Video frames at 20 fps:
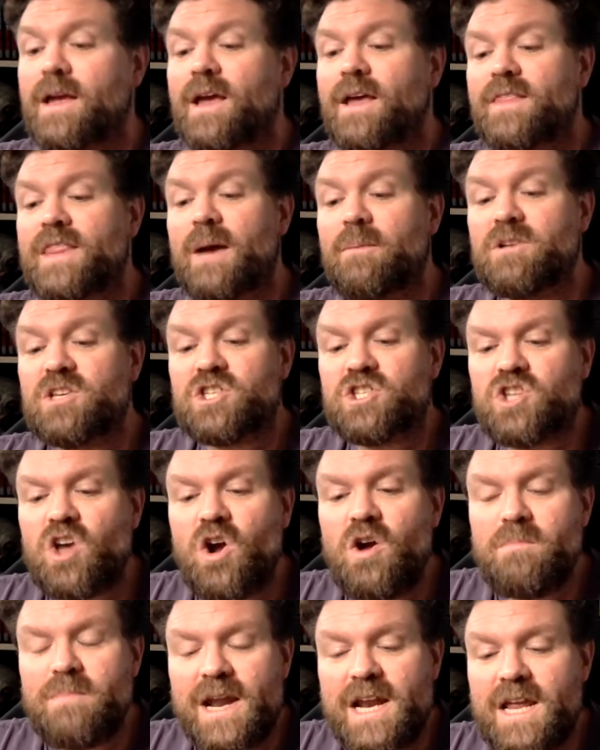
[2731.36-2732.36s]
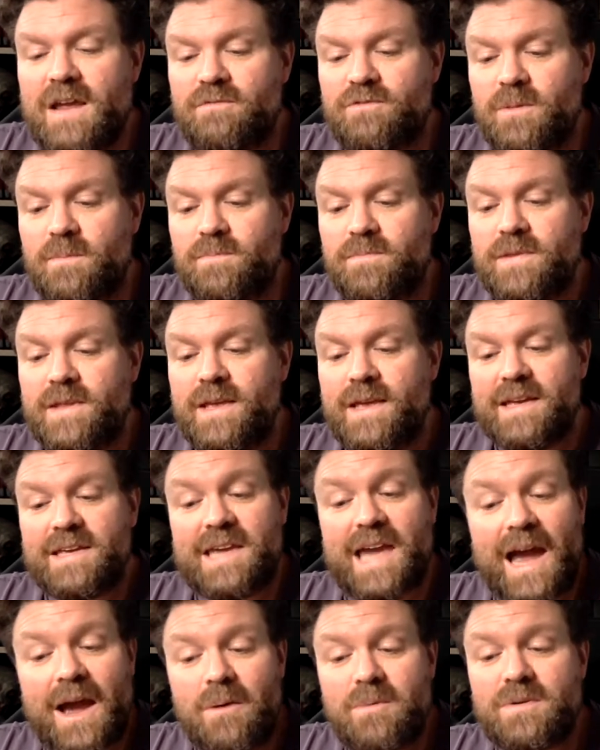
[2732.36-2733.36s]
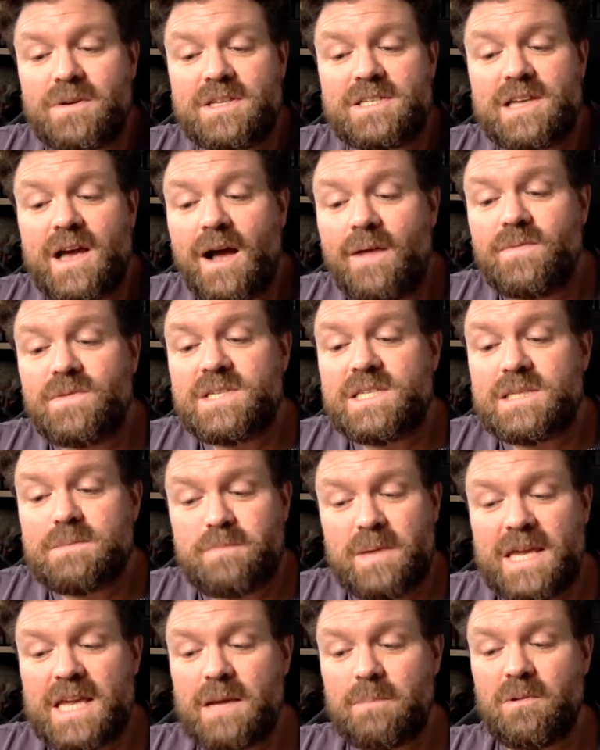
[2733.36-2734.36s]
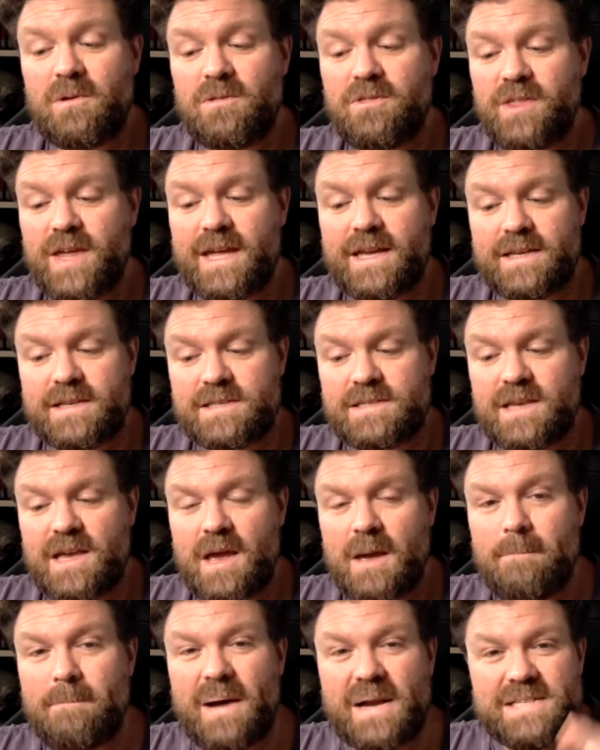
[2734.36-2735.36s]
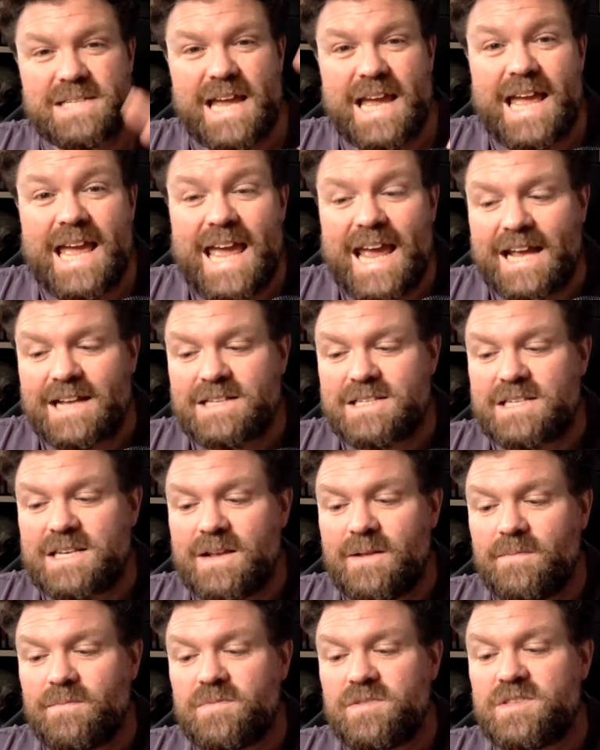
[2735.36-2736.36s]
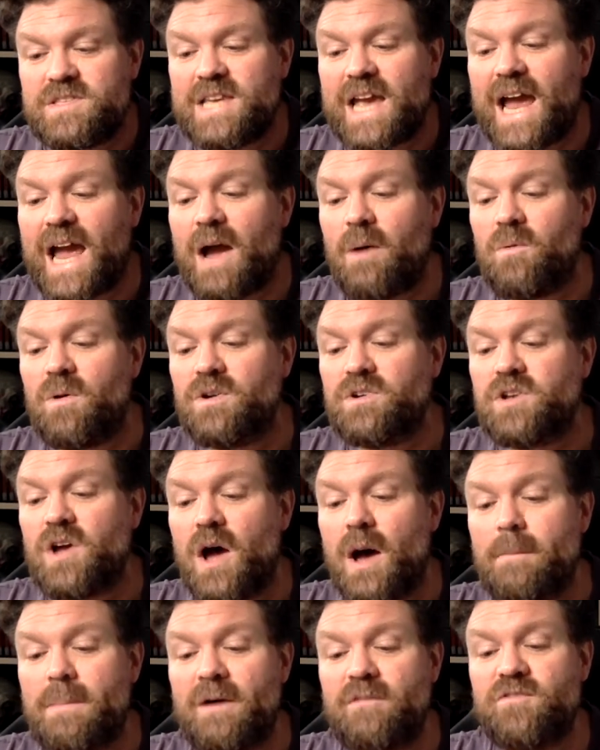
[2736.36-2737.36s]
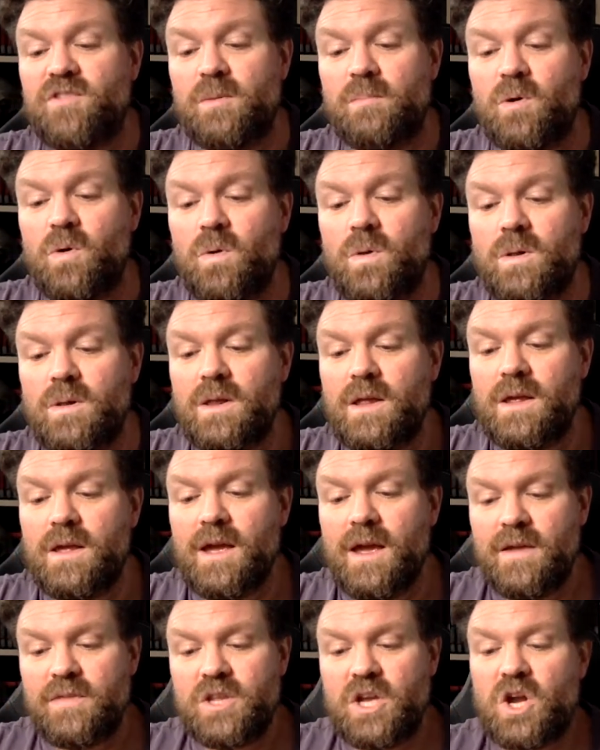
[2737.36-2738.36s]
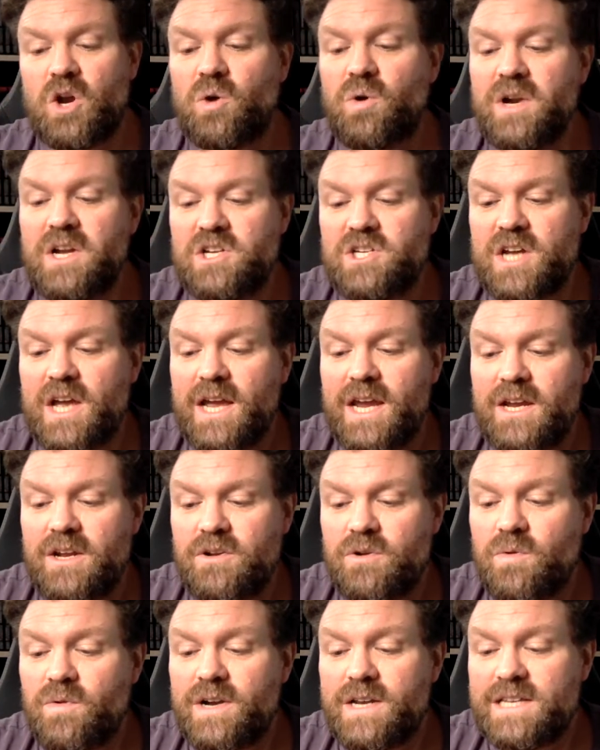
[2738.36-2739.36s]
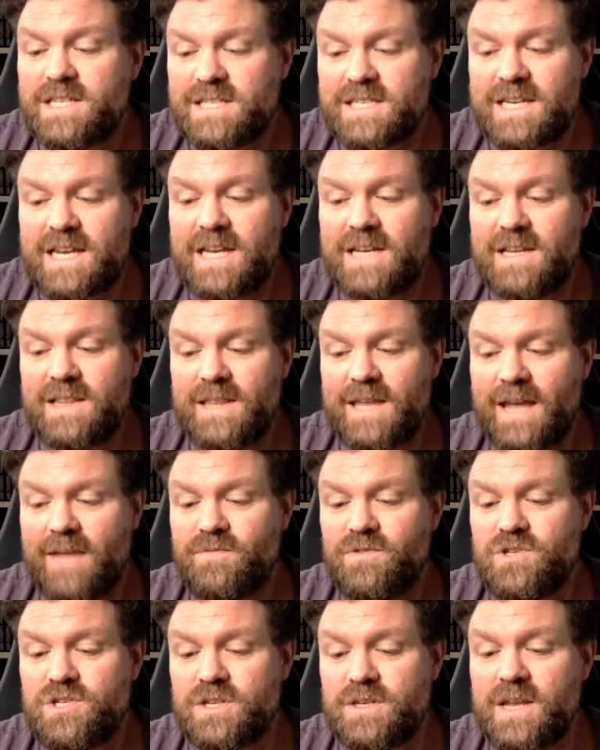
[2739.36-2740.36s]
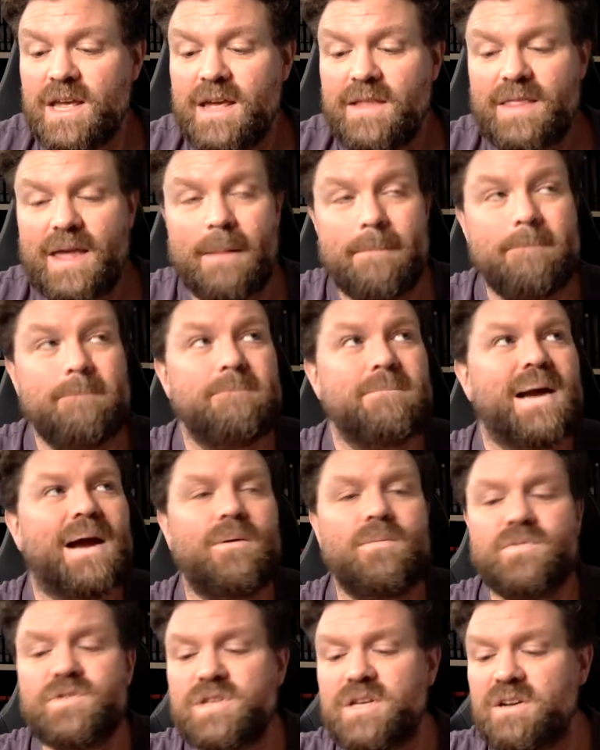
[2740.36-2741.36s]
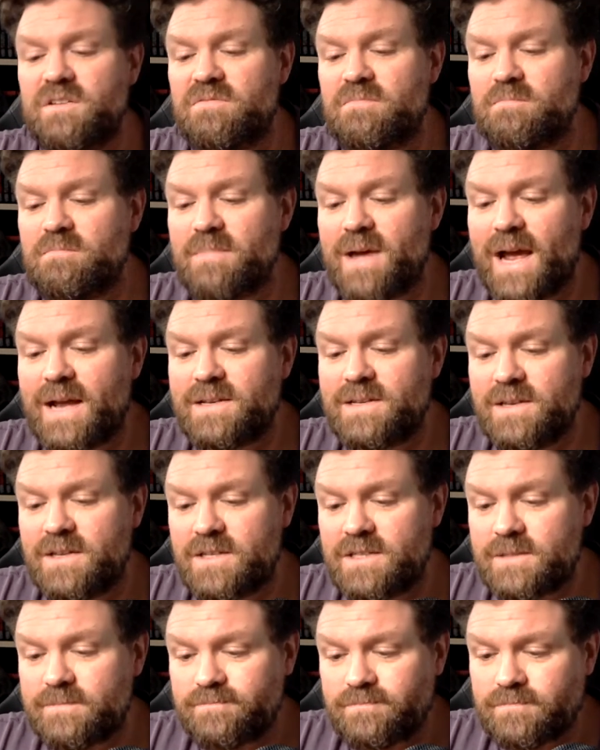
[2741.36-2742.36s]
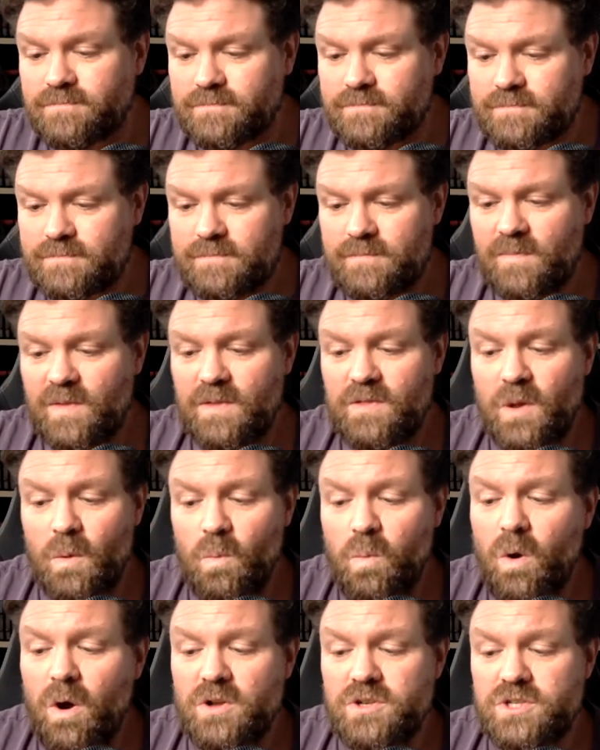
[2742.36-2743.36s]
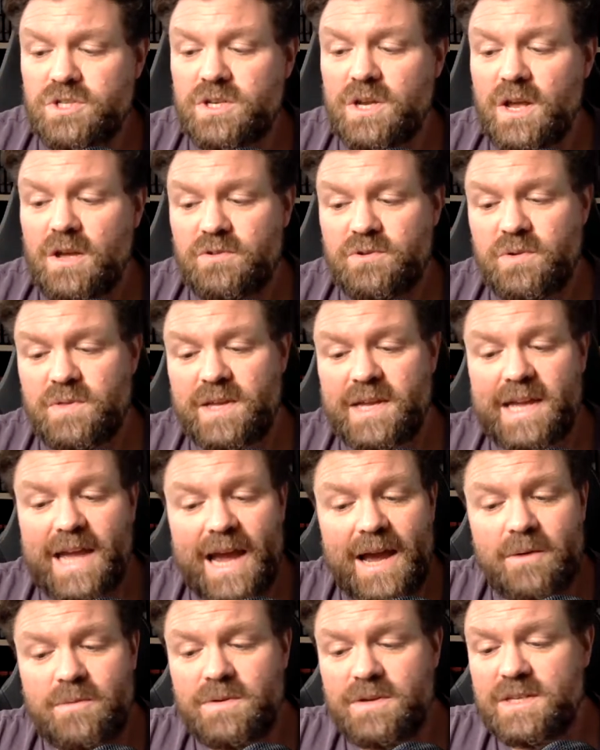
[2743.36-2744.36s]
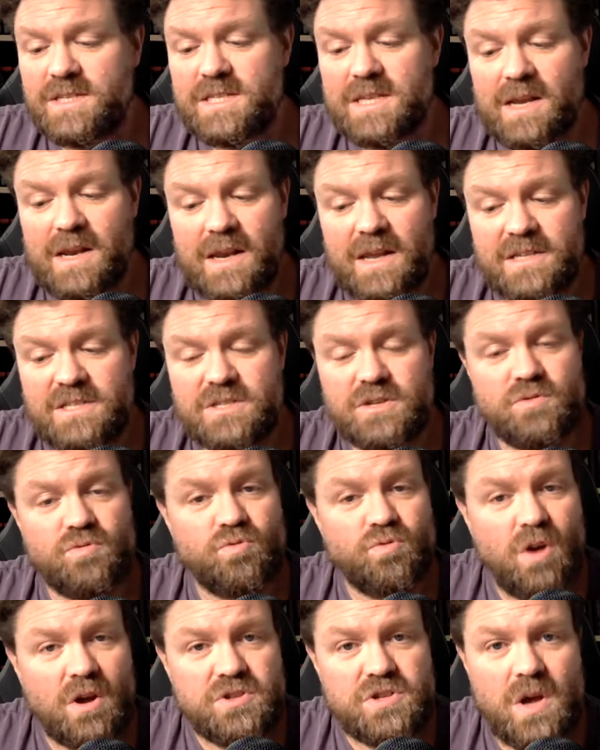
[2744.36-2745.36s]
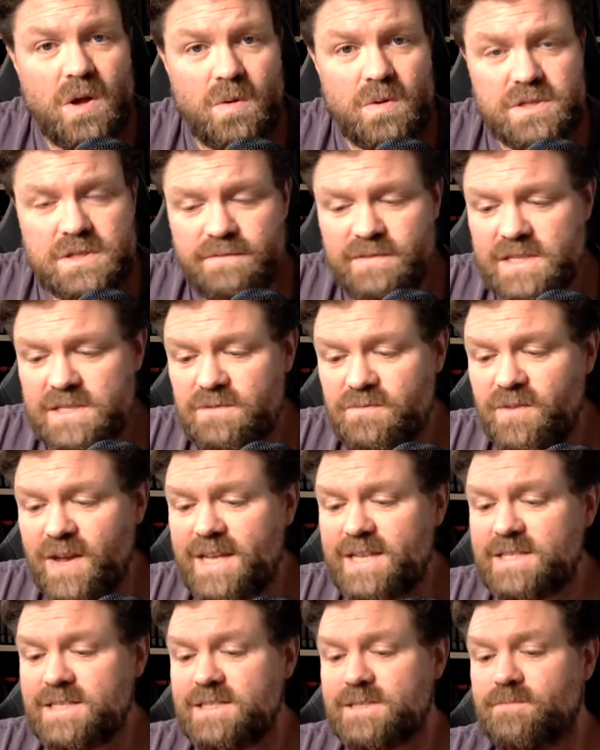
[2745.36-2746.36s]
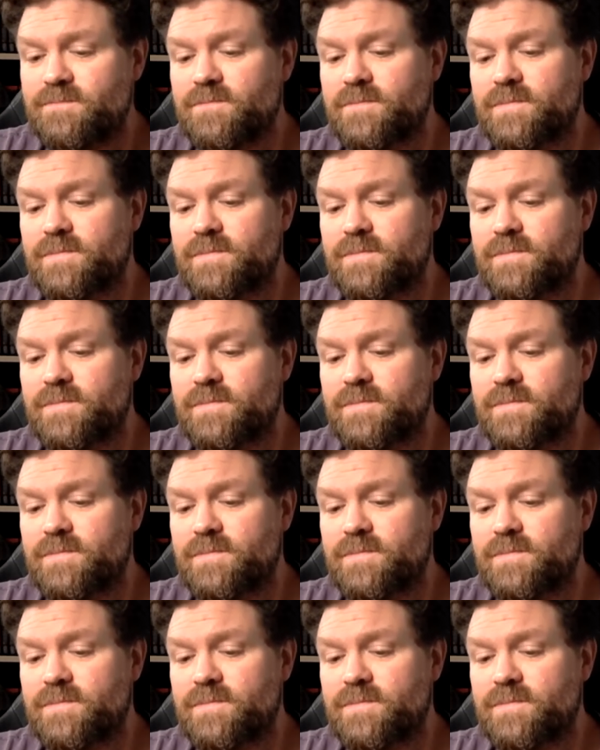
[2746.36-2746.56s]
There were so many of them, countless unspeakable things, but it towered above them all, the creature he had already seen in the engine, that mountain of madness that watched through the countless clustered rot holes of its face.